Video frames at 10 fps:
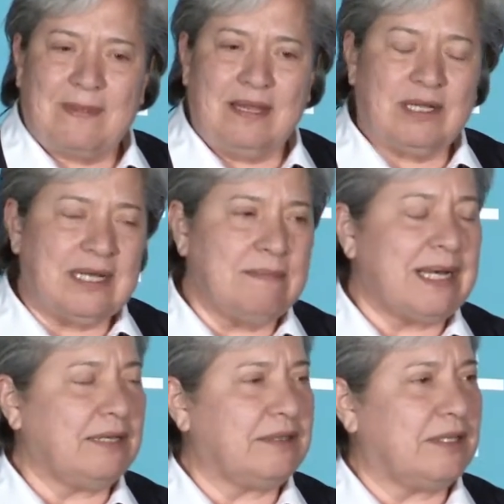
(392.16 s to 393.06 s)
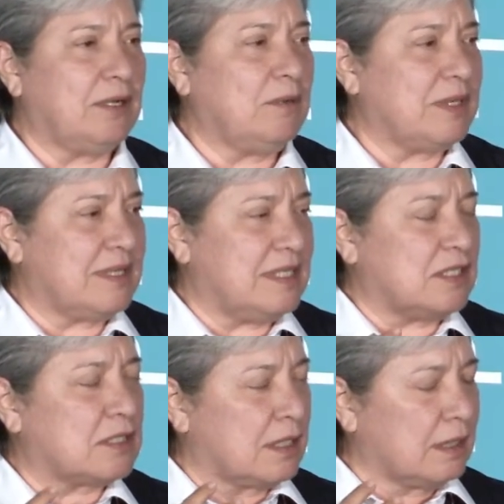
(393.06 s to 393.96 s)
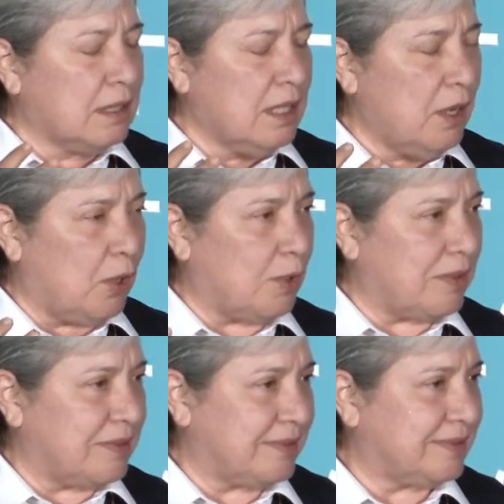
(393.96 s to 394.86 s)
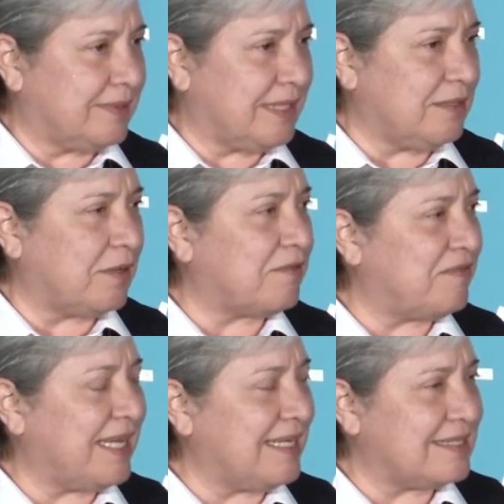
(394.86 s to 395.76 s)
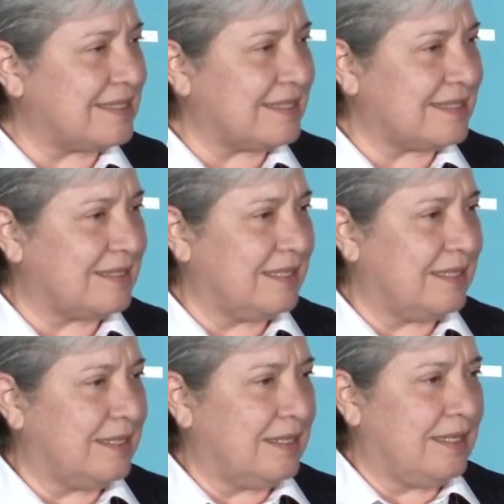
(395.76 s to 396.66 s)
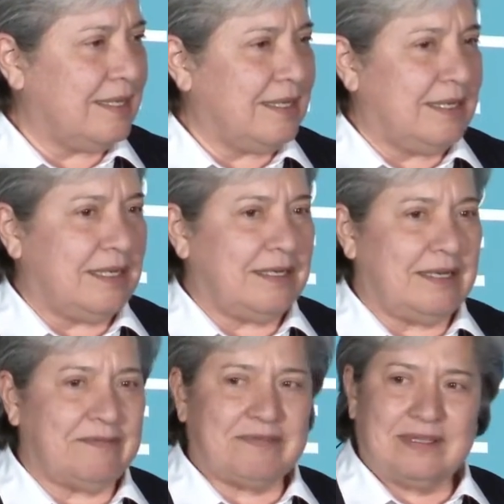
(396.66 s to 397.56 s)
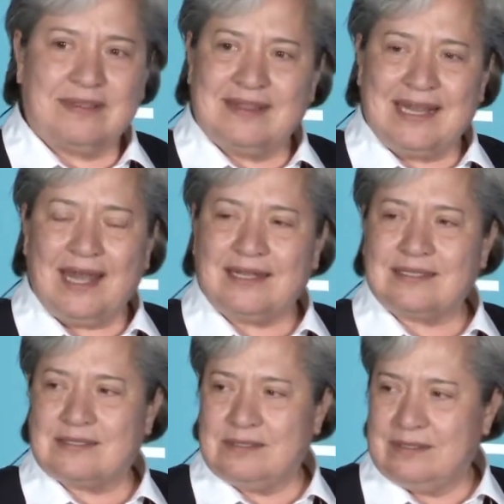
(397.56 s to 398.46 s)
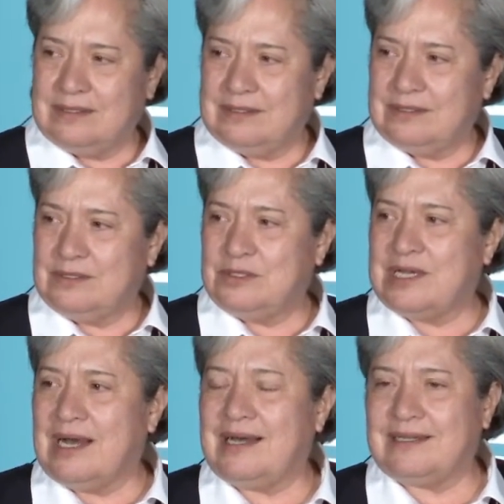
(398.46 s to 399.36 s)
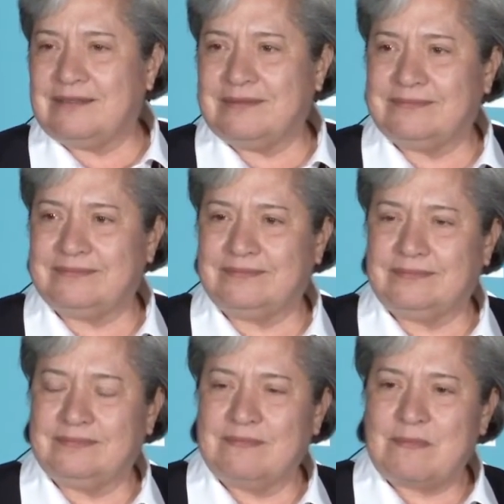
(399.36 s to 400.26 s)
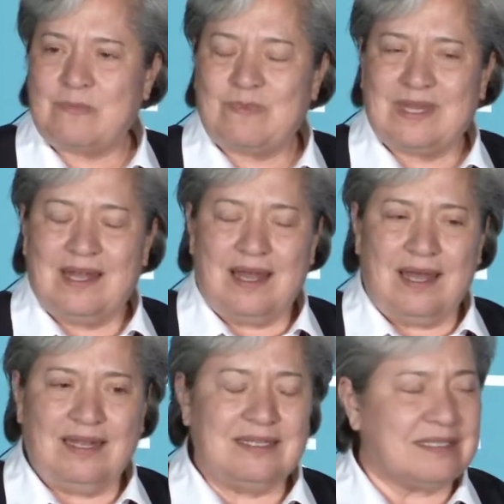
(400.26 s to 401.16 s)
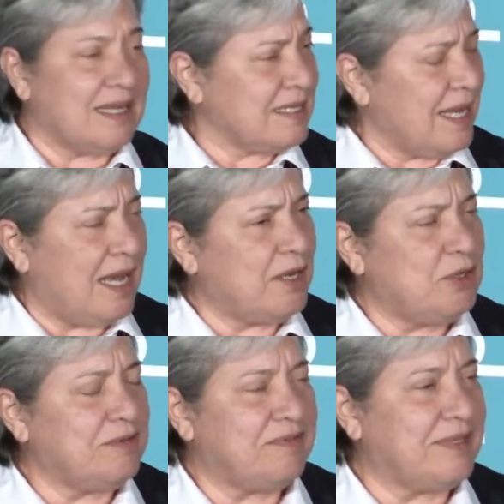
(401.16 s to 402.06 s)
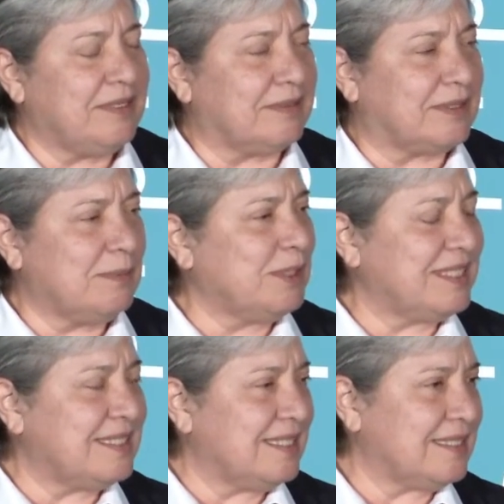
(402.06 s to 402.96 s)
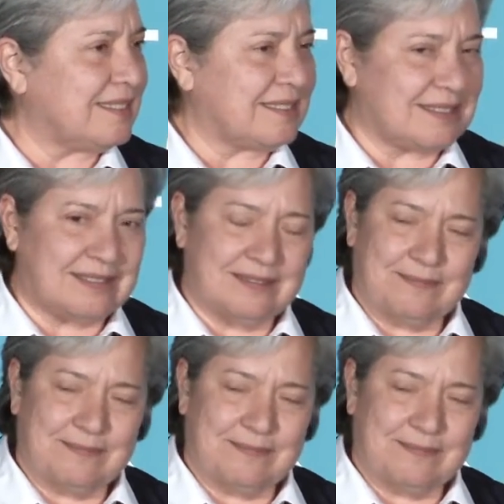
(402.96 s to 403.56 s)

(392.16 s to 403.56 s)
and come out there with this glow in their faces of thanks to God. And it's like, "How do you feel? ¿Cómo te sientes?"